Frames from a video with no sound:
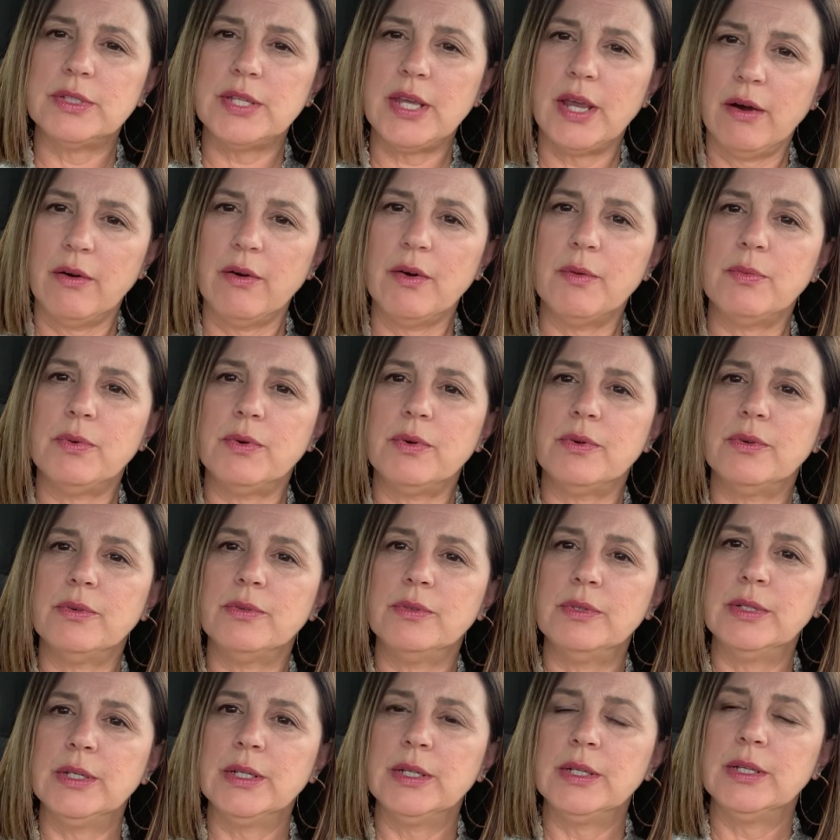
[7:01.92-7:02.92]

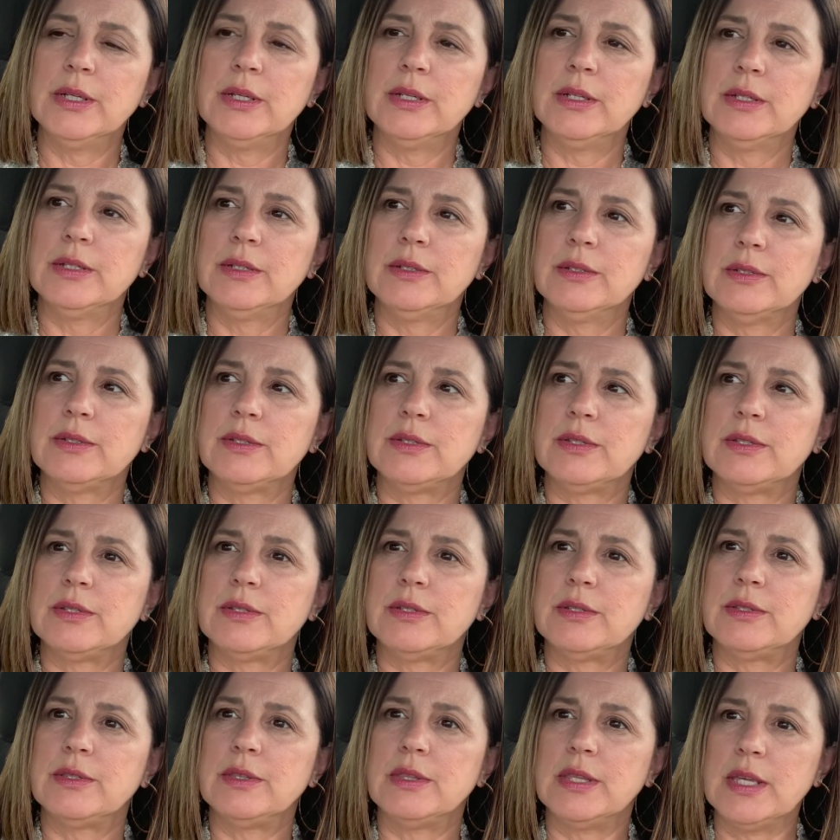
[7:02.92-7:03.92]
terrible
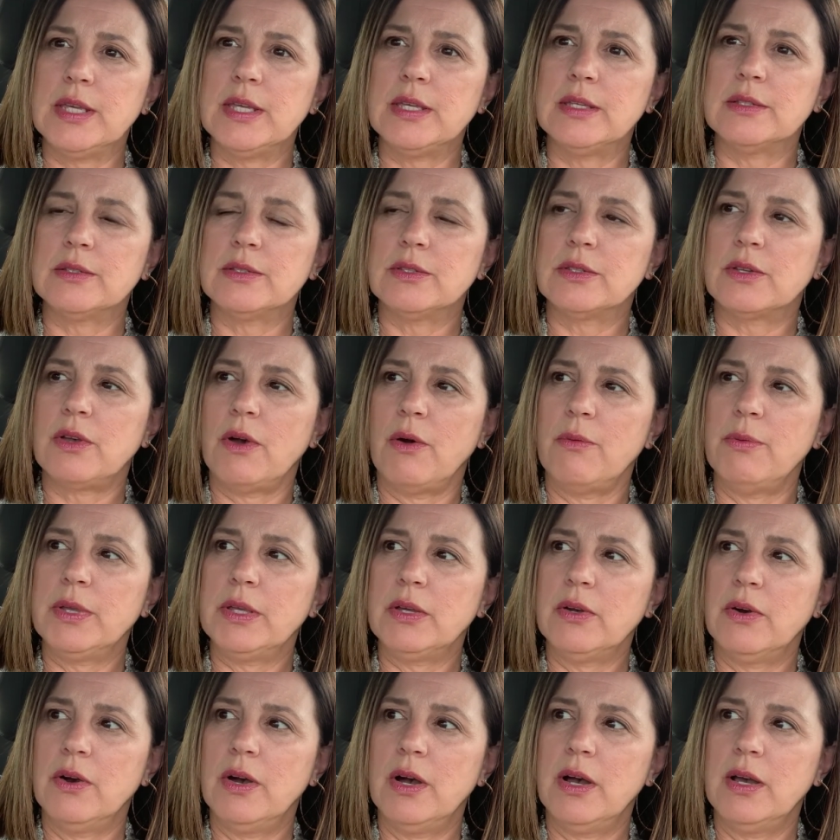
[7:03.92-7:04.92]
things
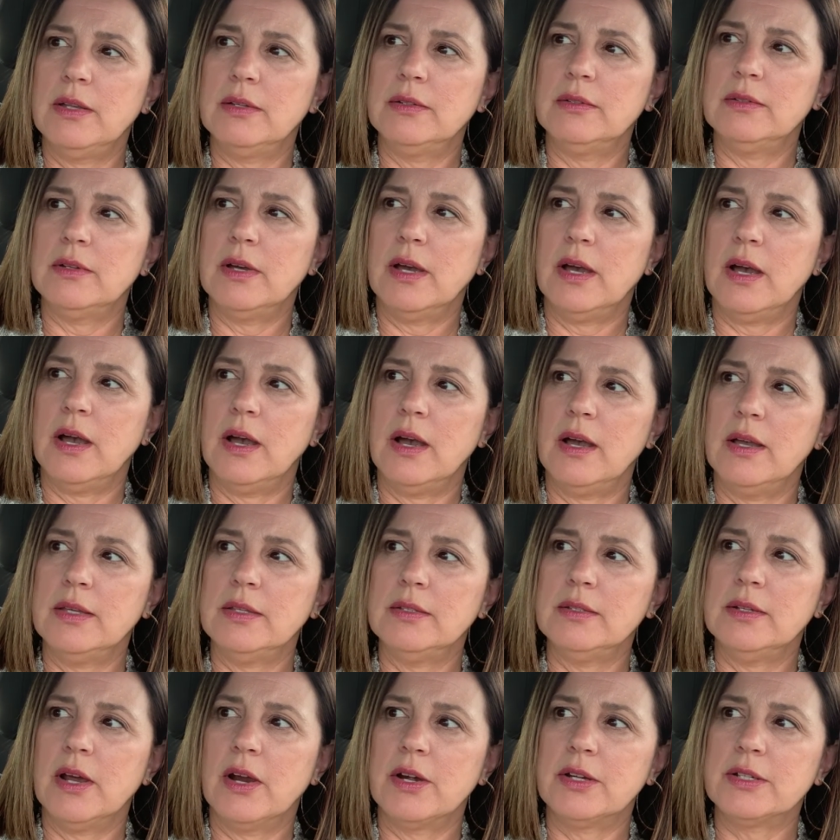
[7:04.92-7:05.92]
going on uh,
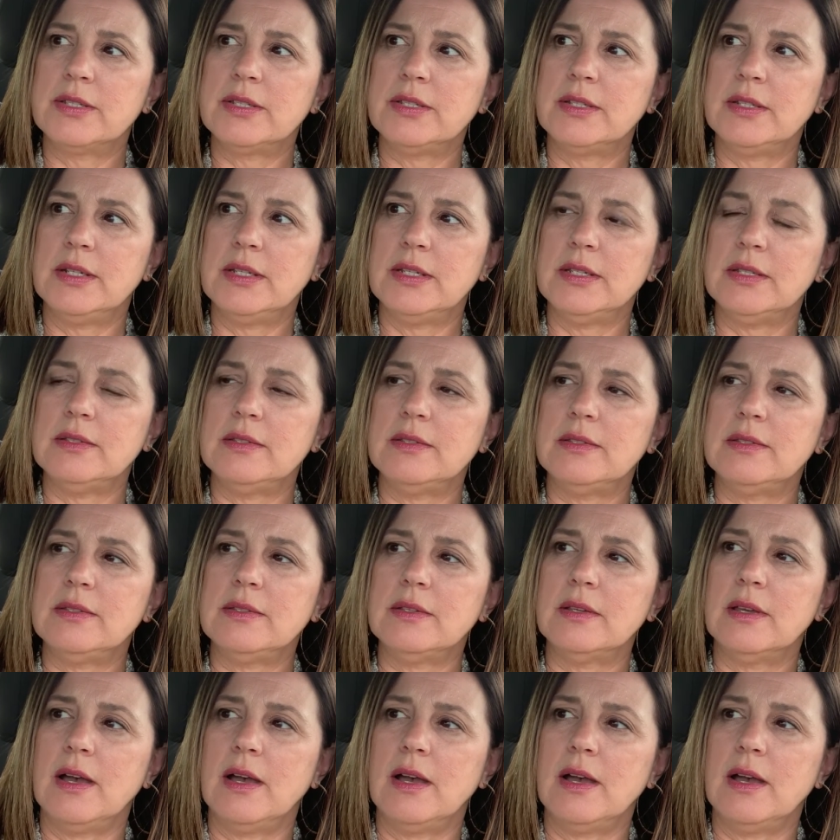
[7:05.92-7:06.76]
in our cities.